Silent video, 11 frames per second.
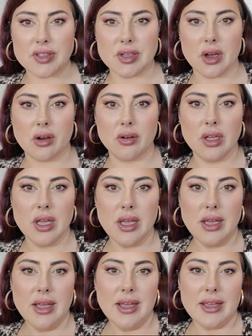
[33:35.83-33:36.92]
So
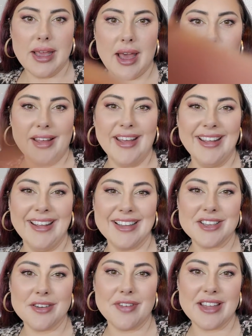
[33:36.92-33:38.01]
yeah,
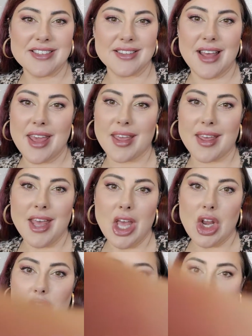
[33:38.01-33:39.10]
Yvette's like,
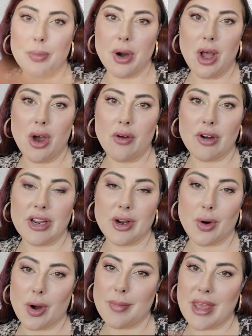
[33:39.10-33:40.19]
no bra over here
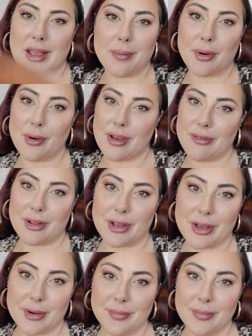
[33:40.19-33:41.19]
or makeup. We really feel you.